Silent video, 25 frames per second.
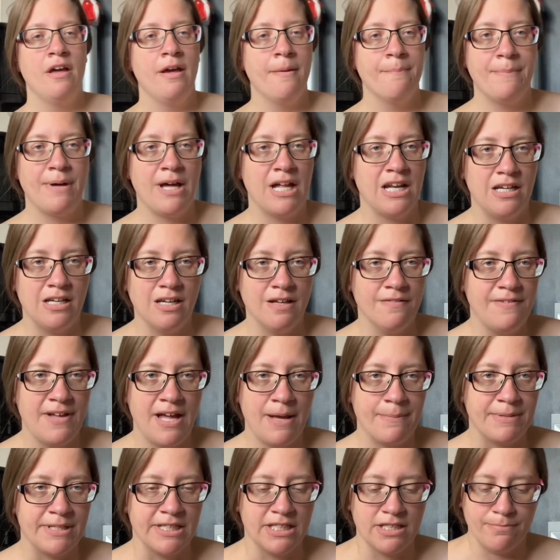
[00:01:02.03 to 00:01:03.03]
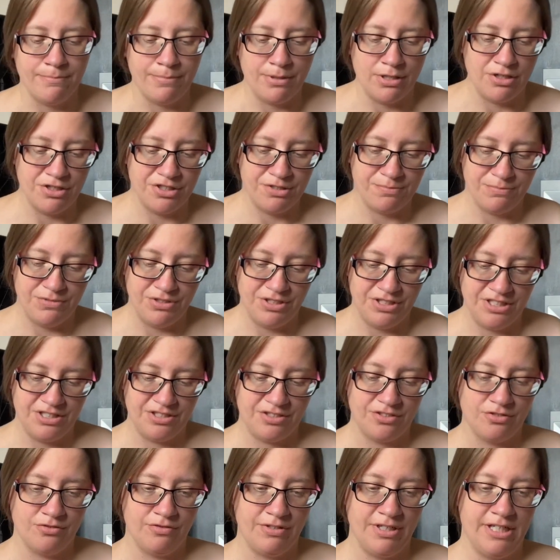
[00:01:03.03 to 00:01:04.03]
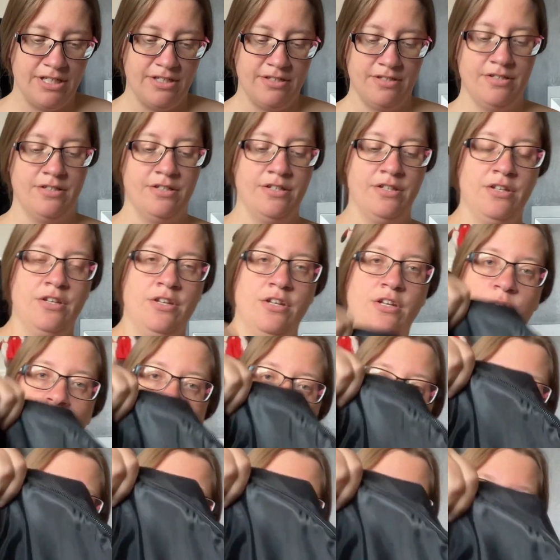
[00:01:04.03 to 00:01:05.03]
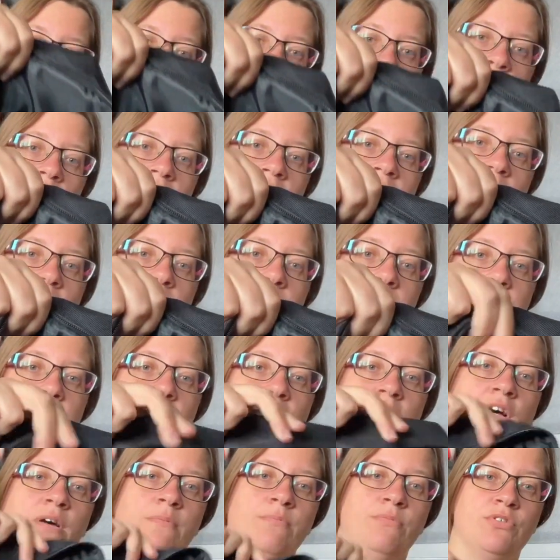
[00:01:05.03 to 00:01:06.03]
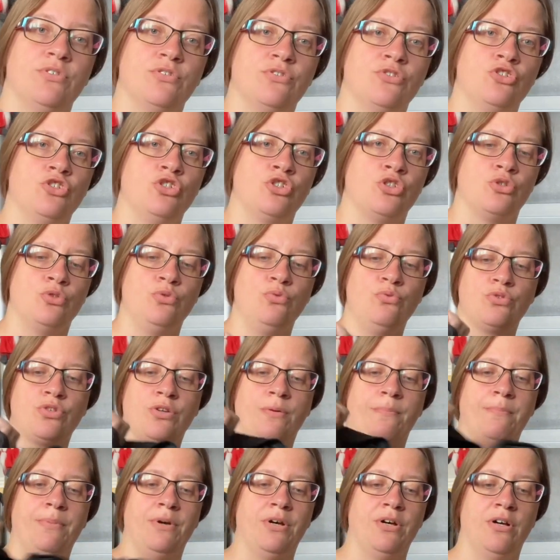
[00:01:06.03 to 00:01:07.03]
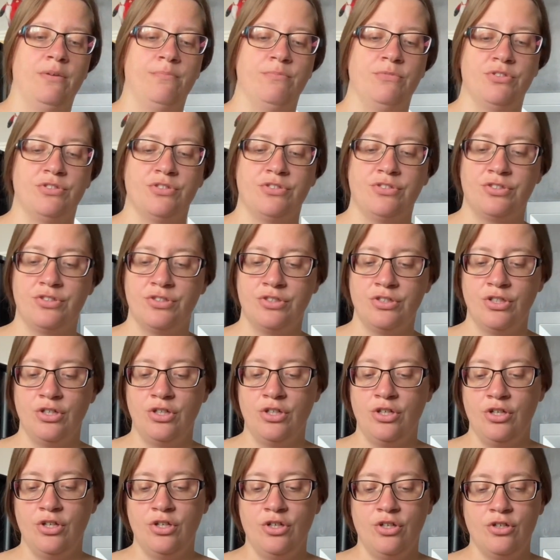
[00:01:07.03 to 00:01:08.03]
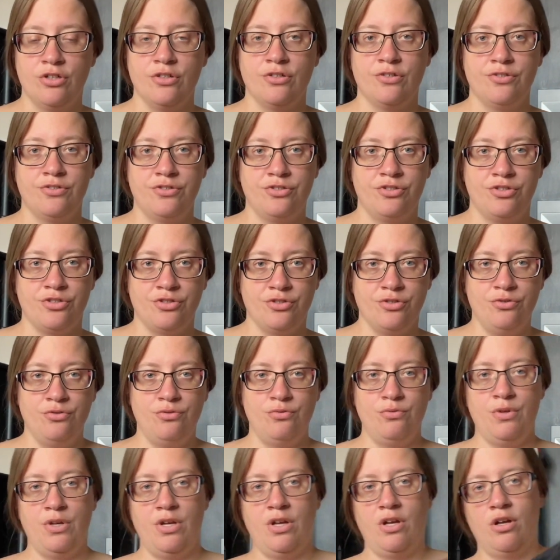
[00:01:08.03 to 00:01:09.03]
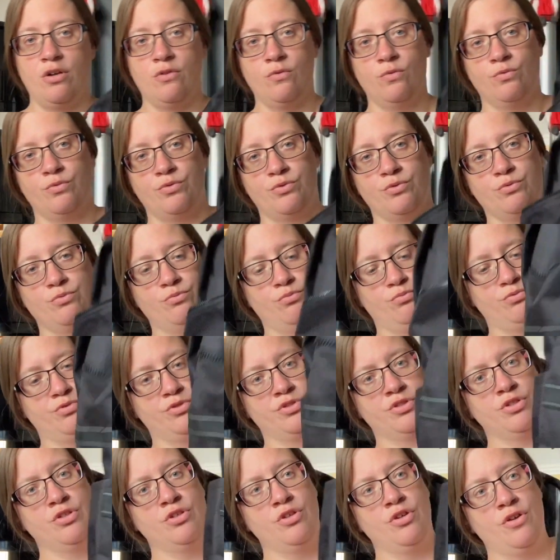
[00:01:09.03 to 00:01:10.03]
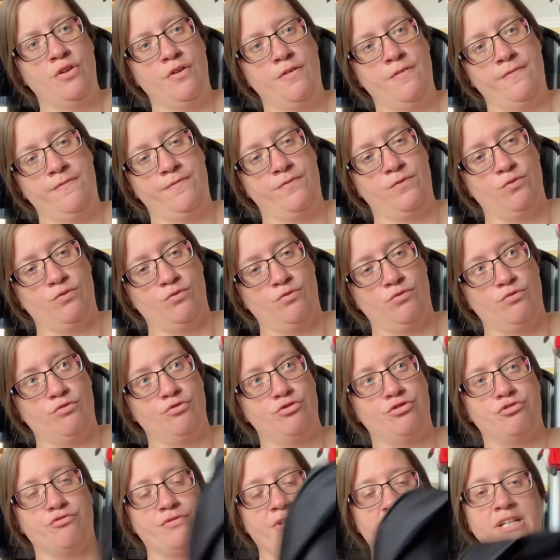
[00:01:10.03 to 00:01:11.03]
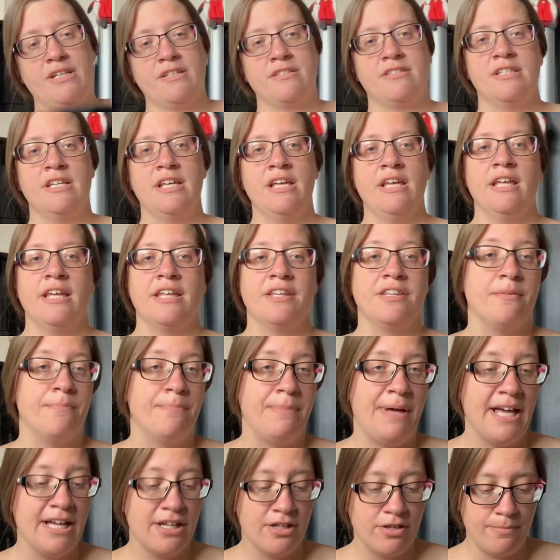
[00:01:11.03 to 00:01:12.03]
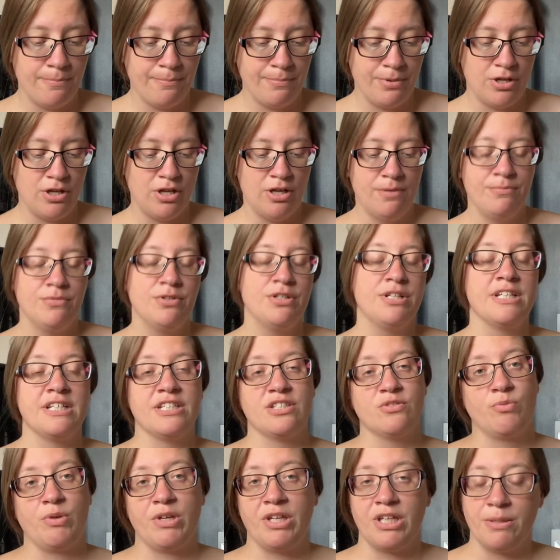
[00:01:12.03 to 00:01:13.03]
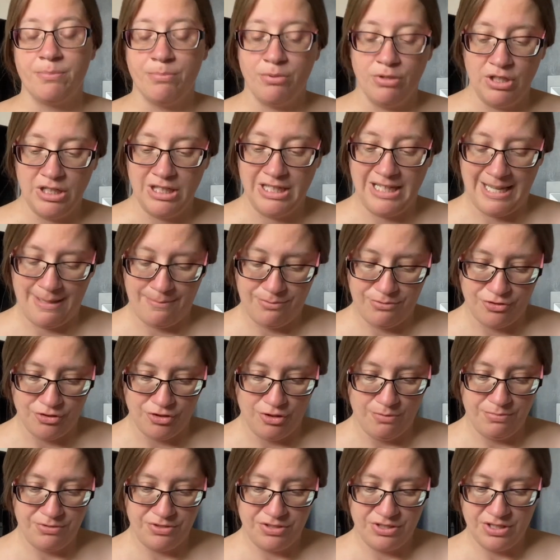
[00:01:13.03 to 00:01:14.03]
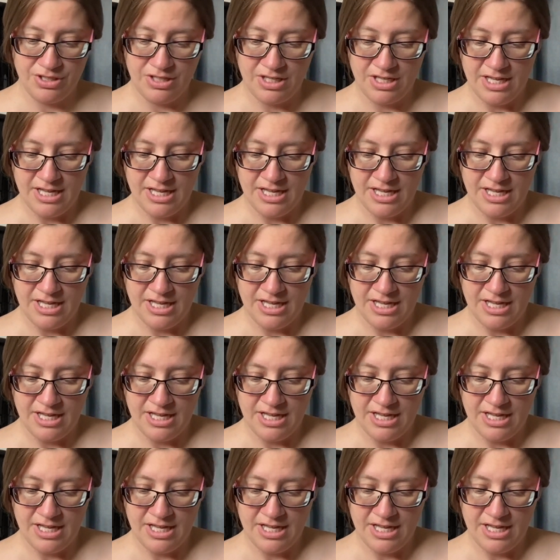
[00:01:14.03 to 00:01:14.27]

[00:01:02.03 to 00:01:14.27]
But I love how many compartments this got in. We've got one compartment, two compartments, two holdalls for drinks. And the back compartment is where you put your laptops.